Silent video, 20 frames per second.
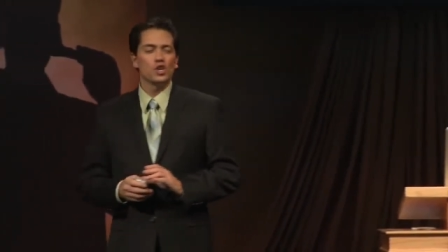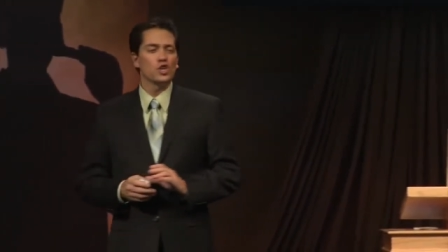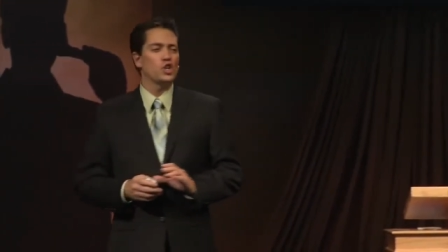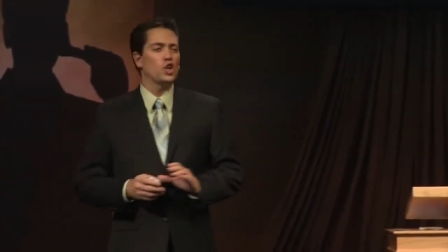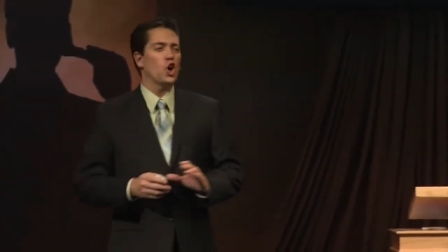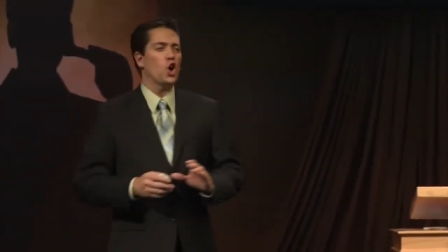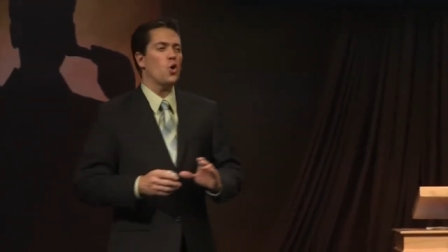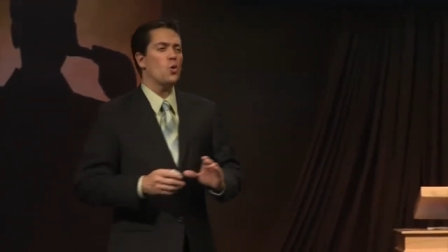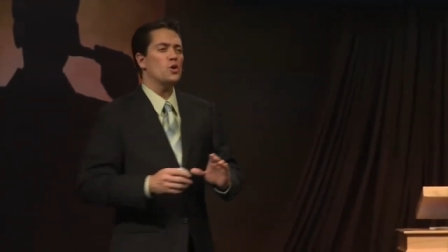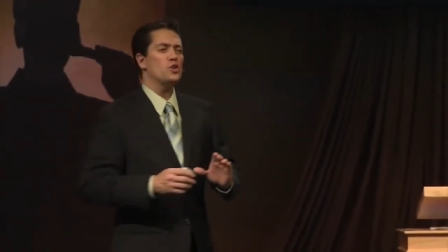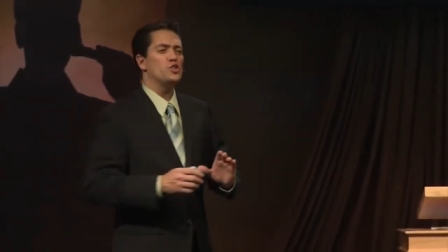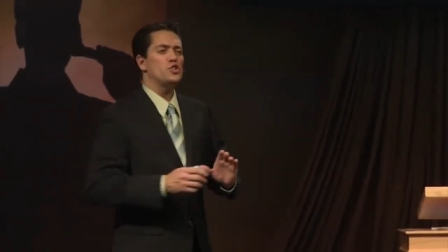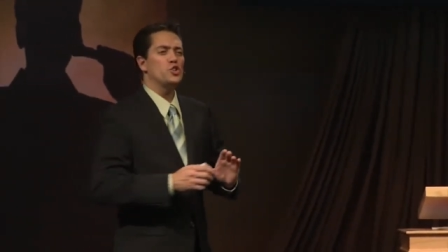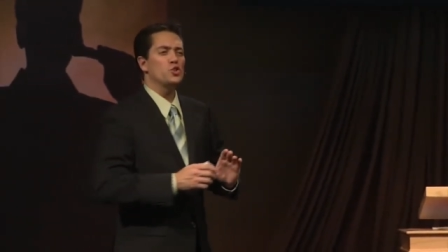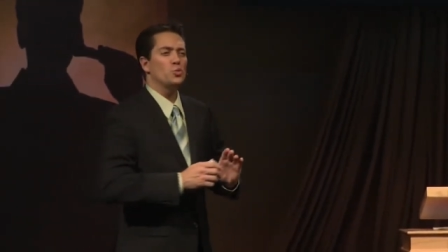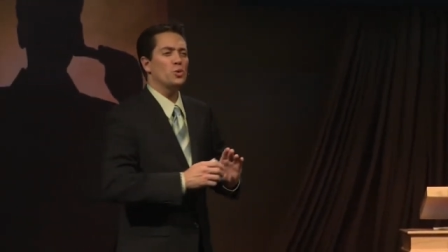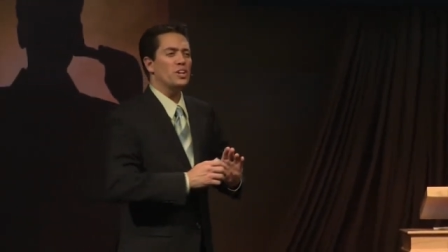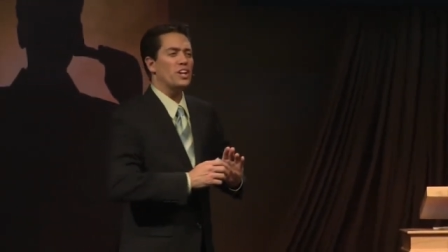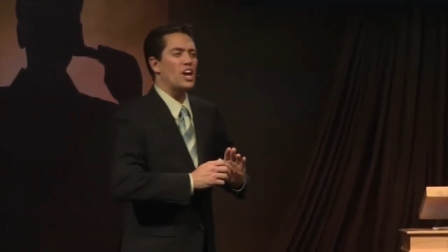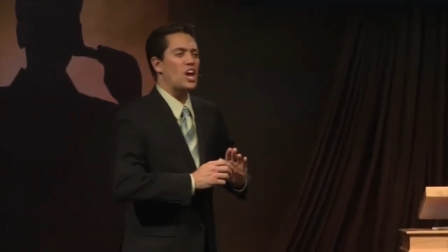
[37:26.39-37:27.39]
Go and
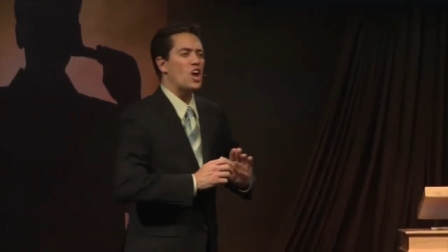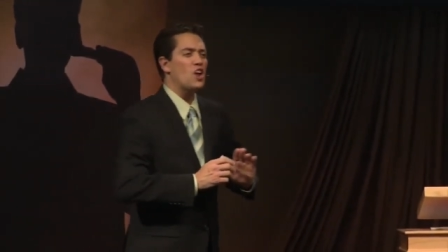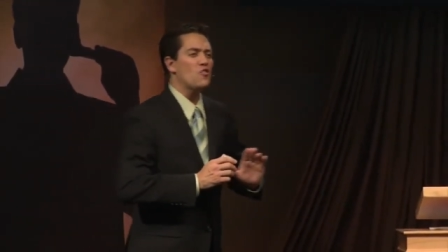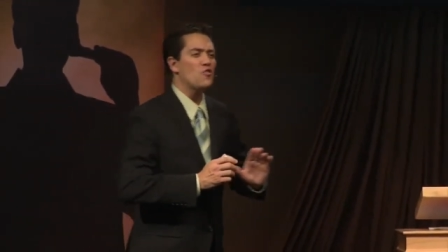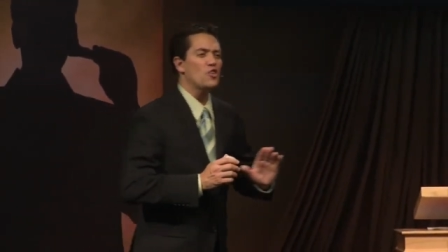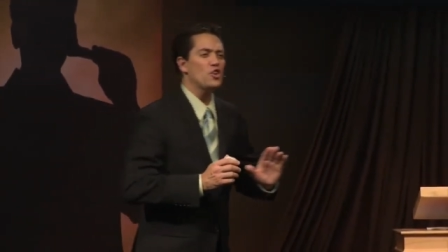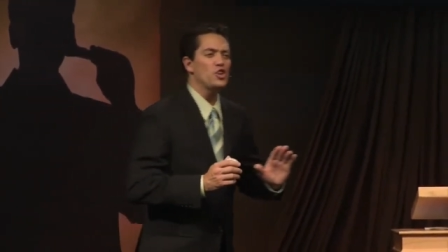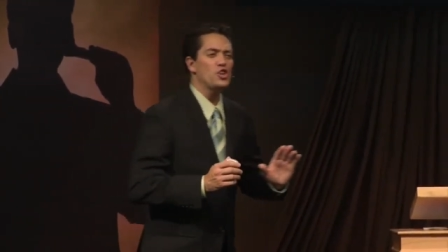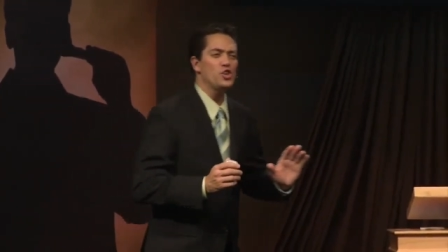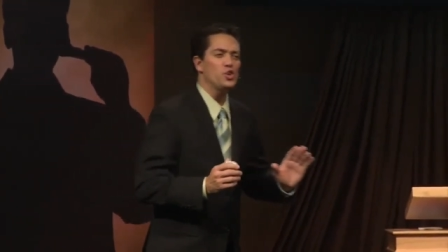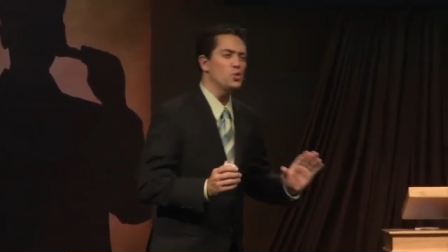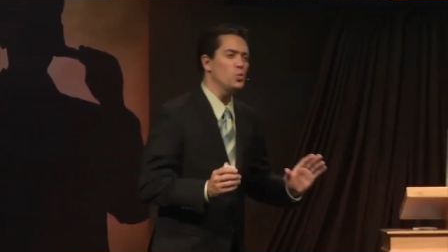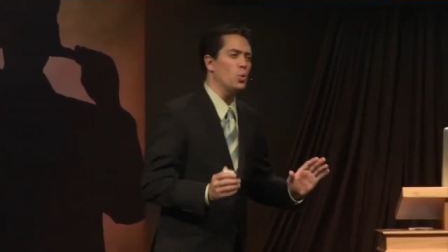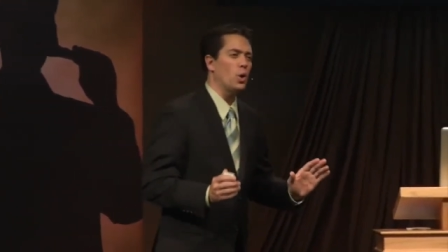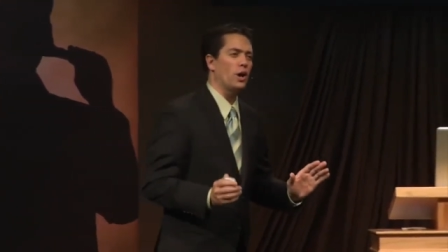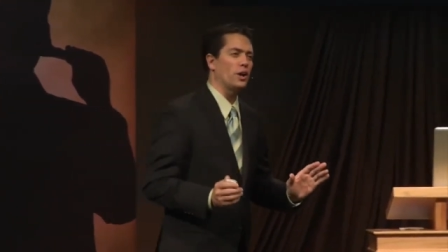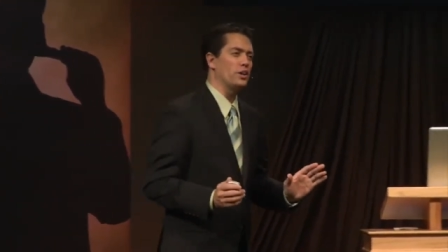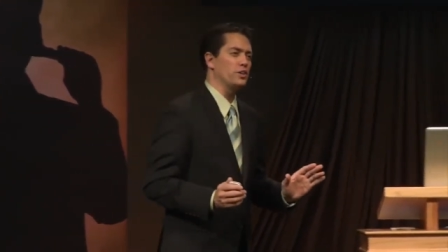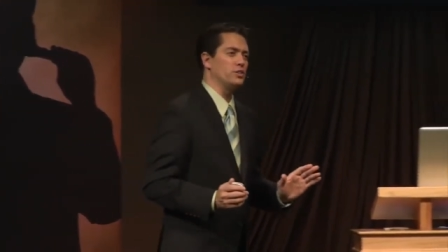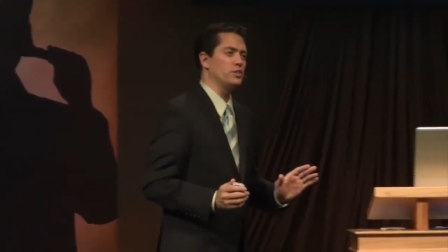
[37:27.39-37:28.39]
do whatever you
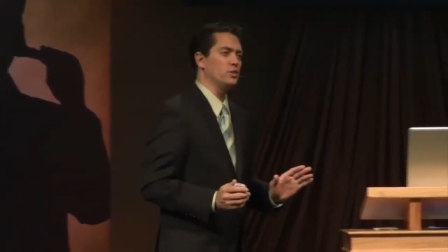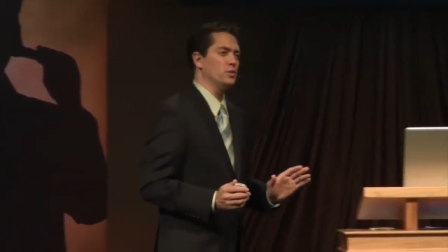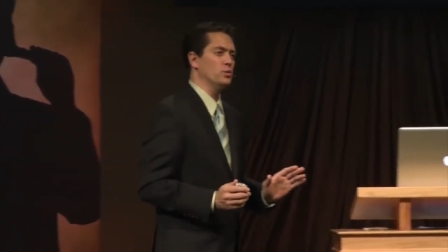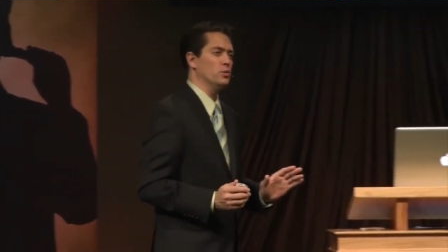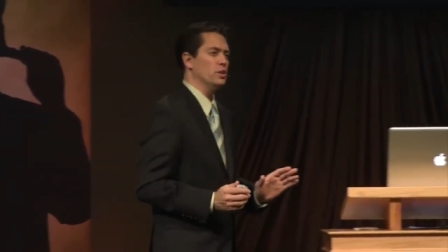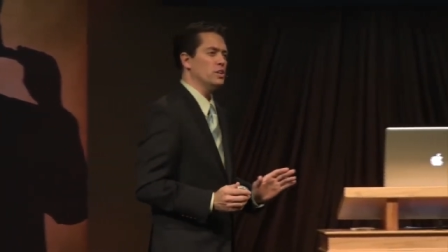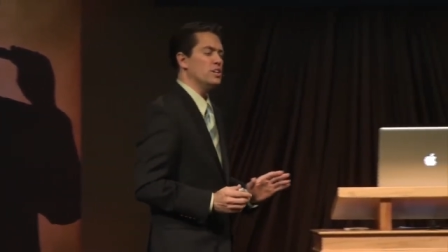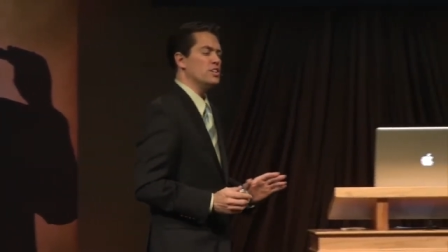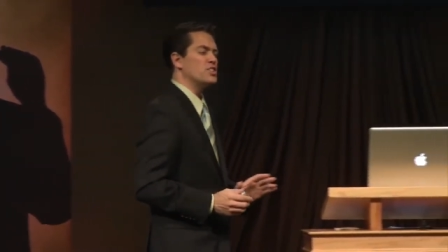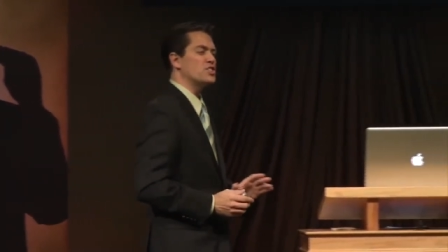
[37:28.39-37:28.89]
want to do.